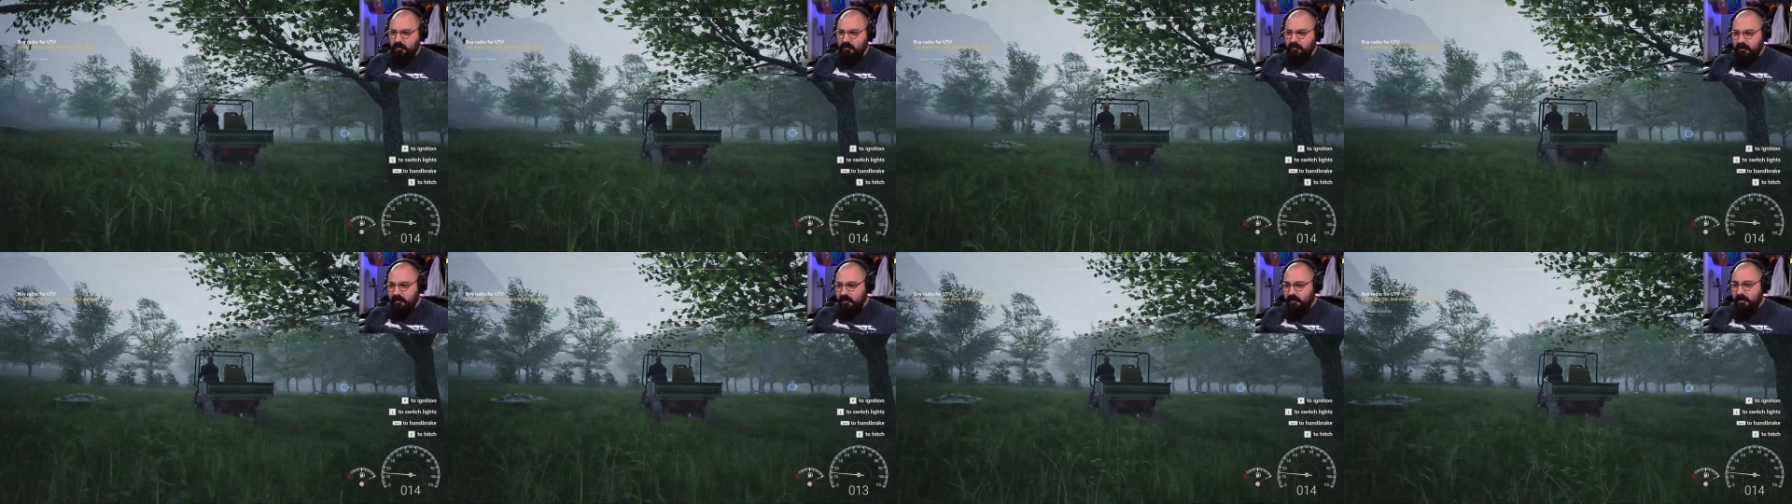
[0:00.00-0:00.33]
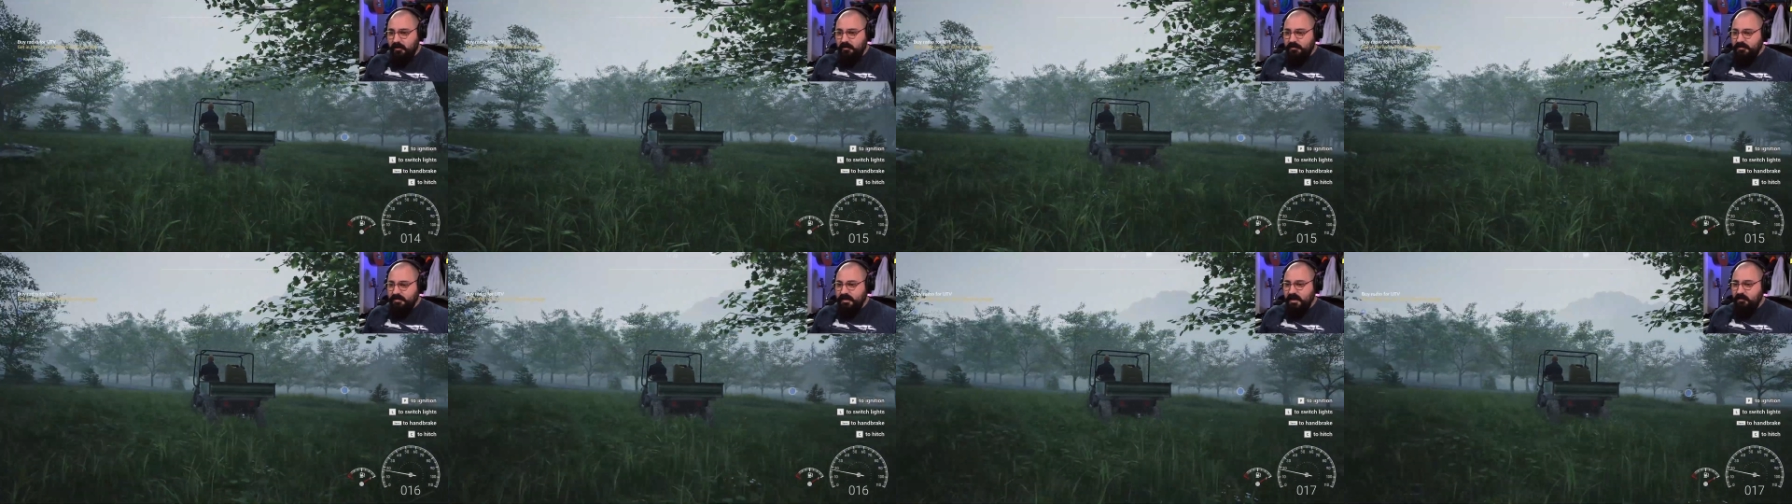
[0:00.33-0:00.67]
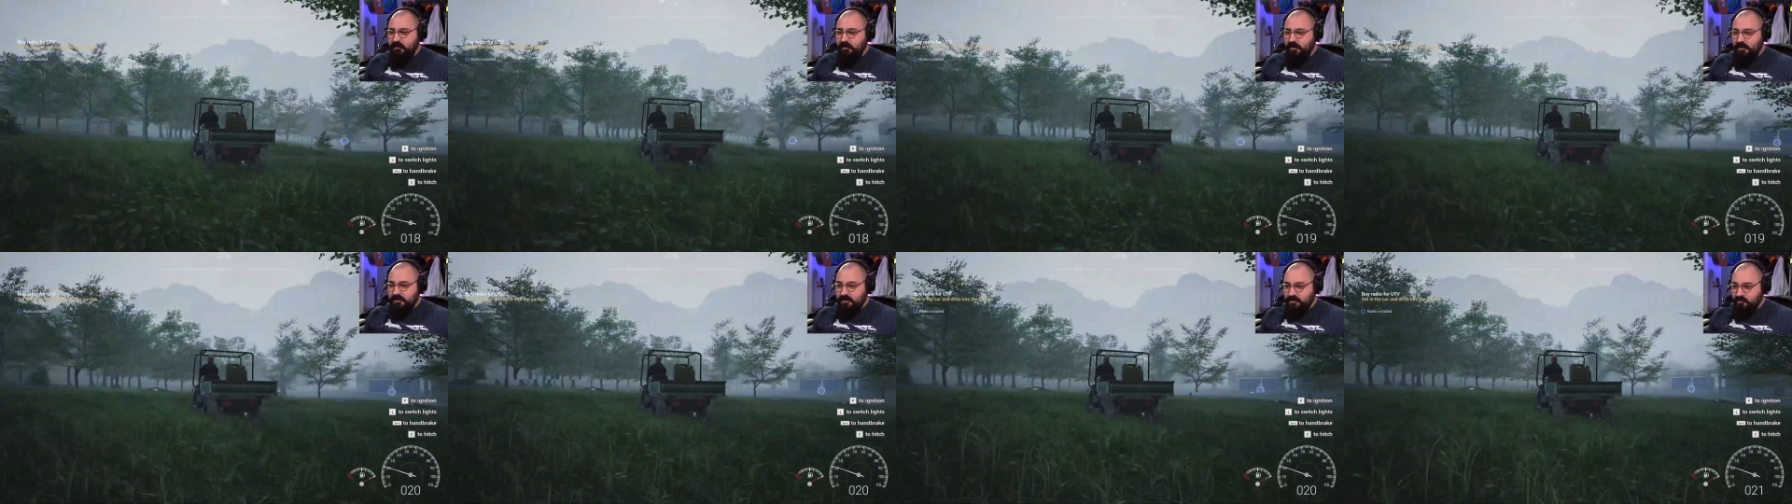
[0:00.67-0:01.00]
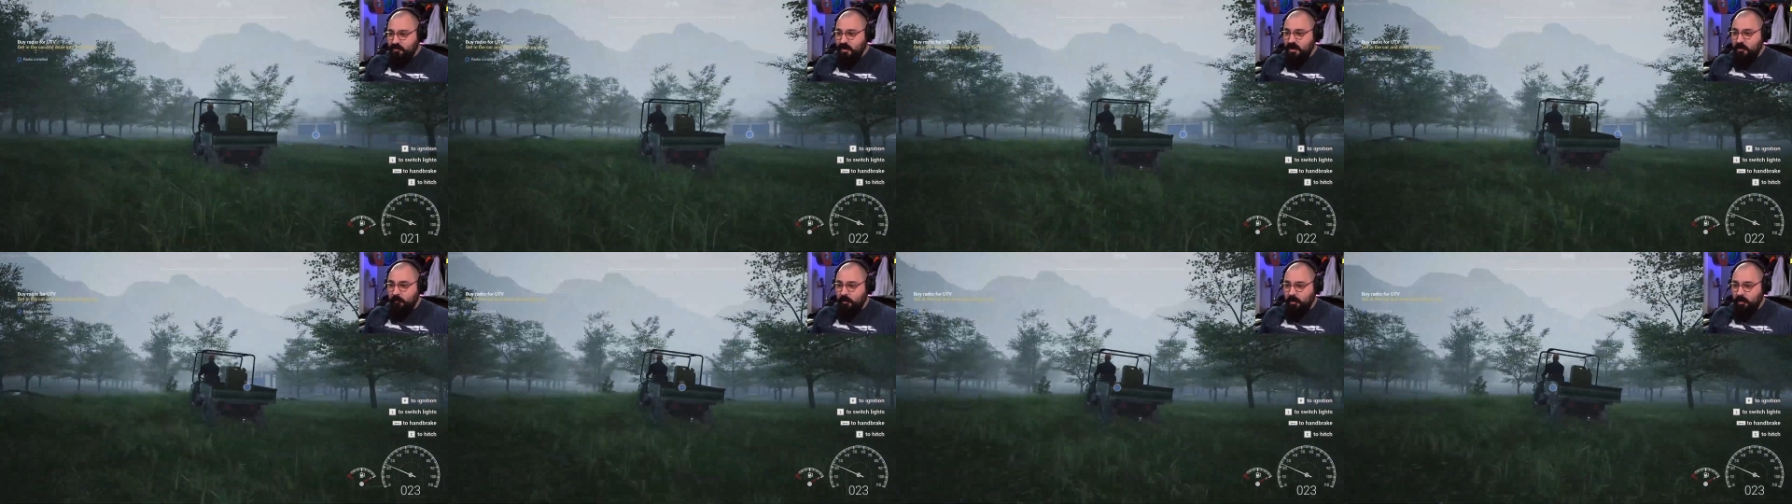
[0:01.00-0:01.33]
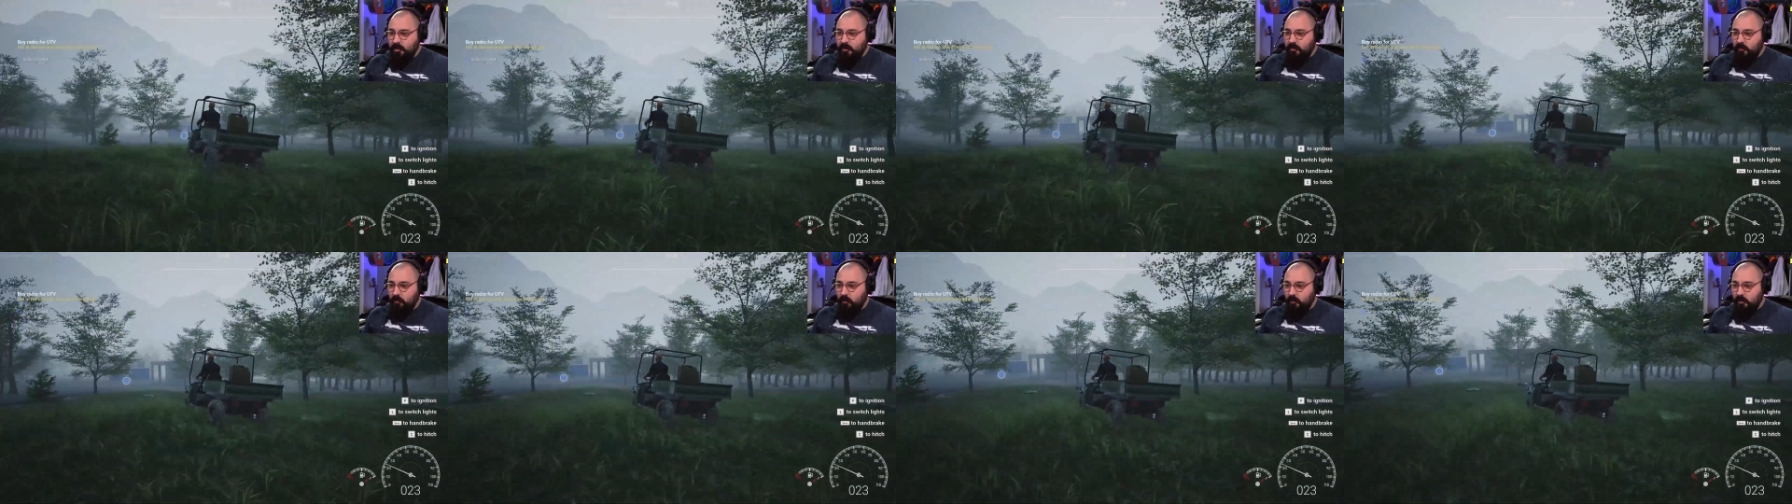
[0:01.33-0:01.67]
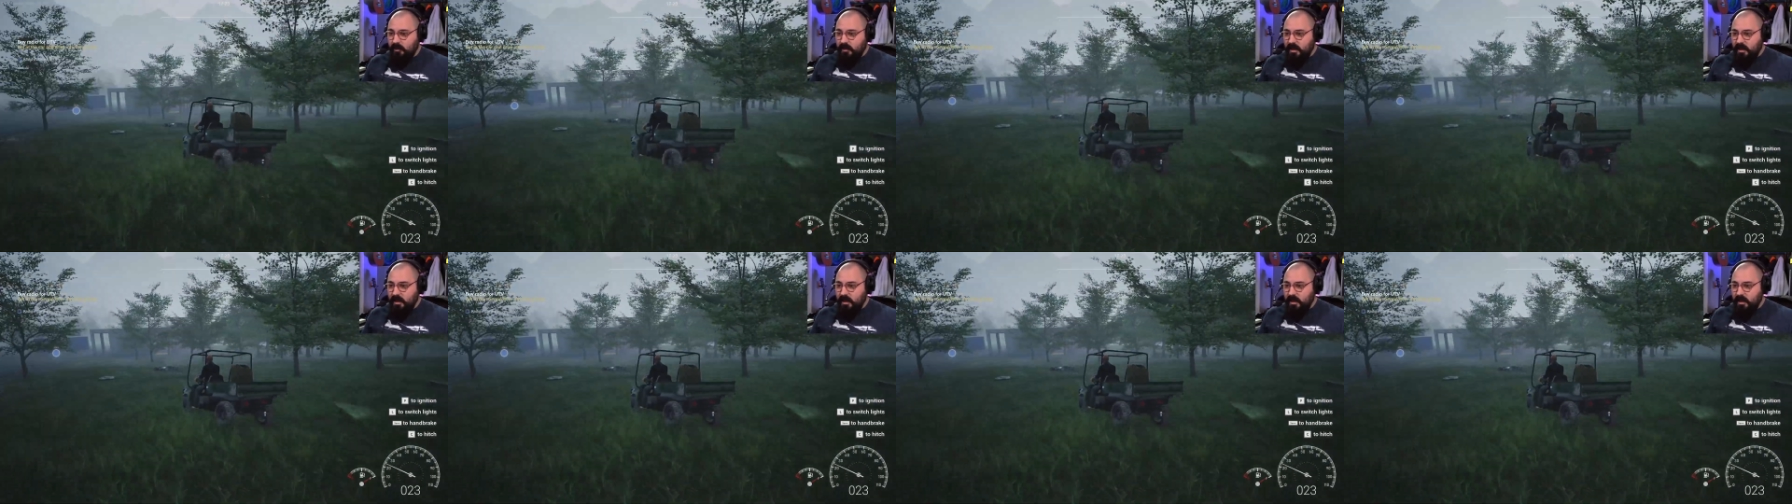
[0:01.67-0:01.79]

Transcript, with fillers: They don't understand that a streamer or a